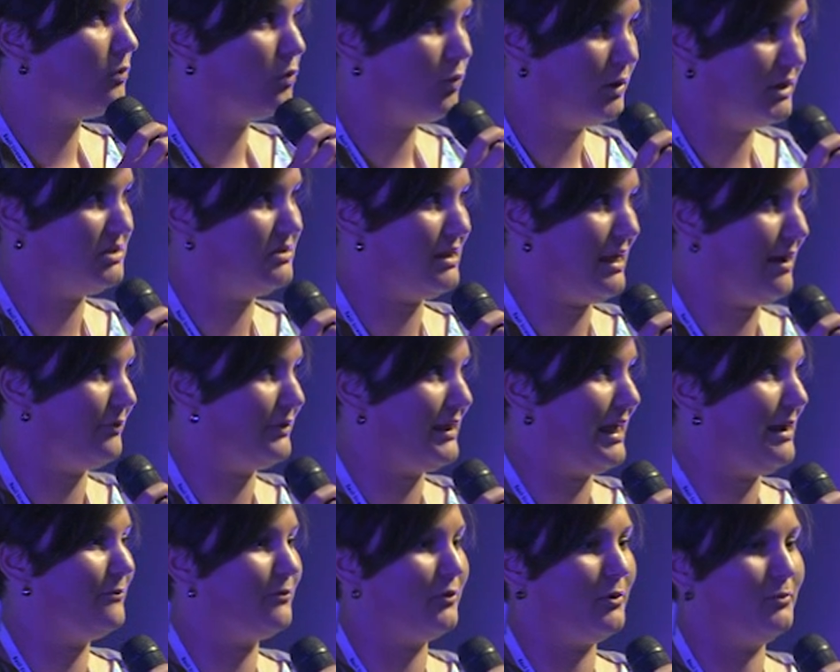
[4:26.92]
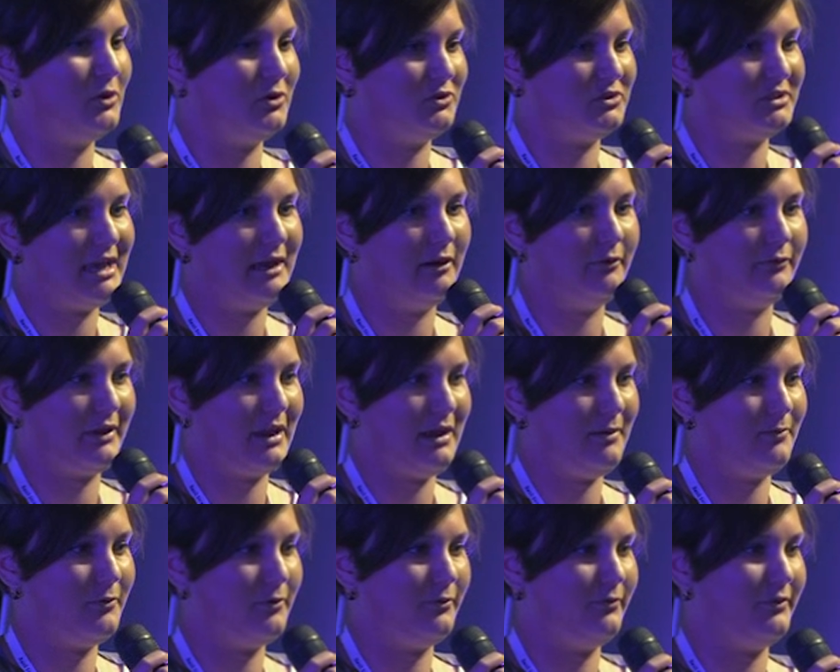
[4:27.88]
wants to have time from those
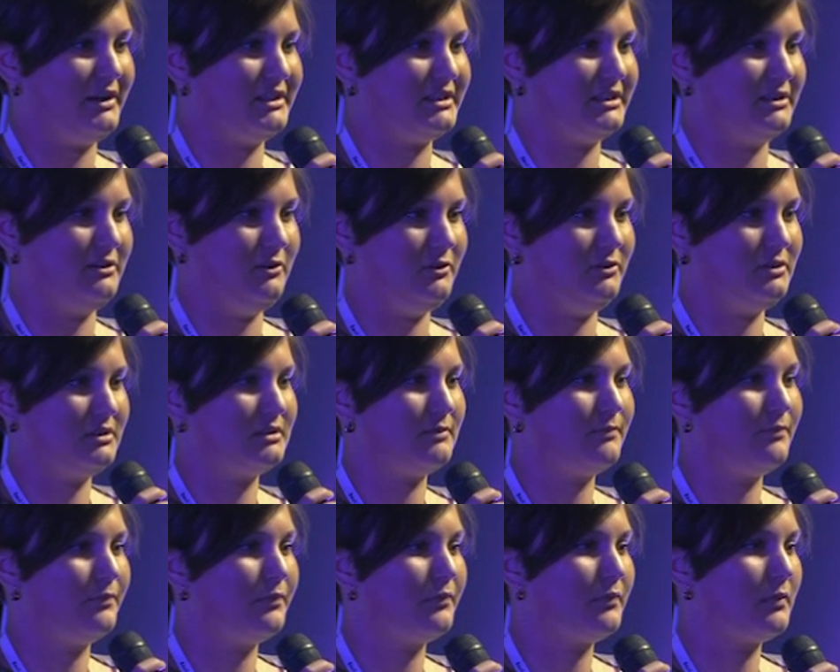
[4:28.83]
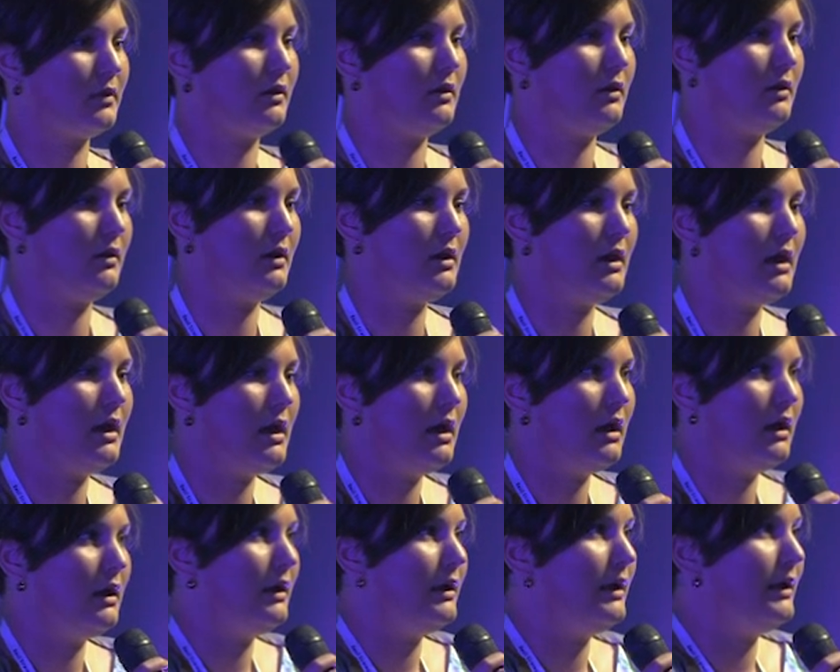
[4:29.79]
healthcare professionals.
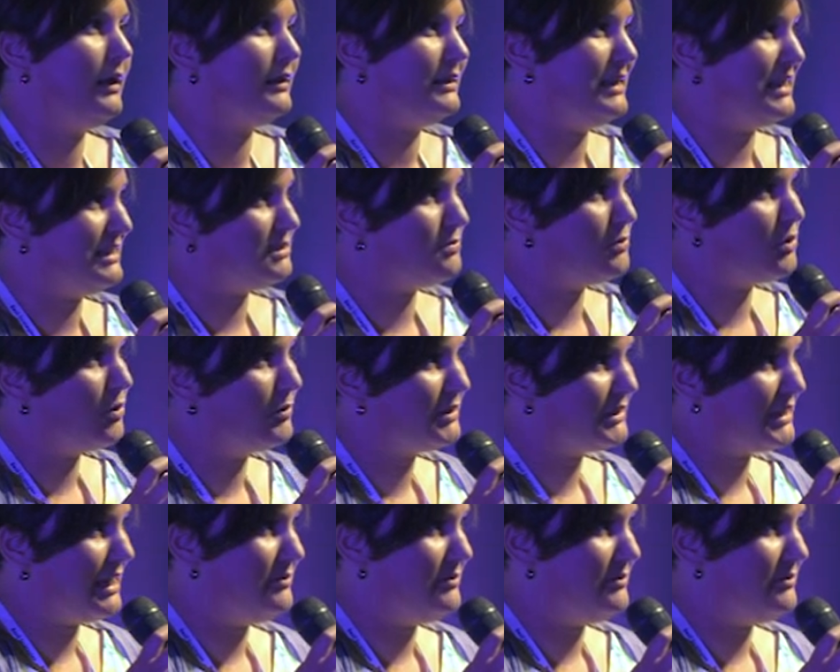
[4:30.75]
That's the moment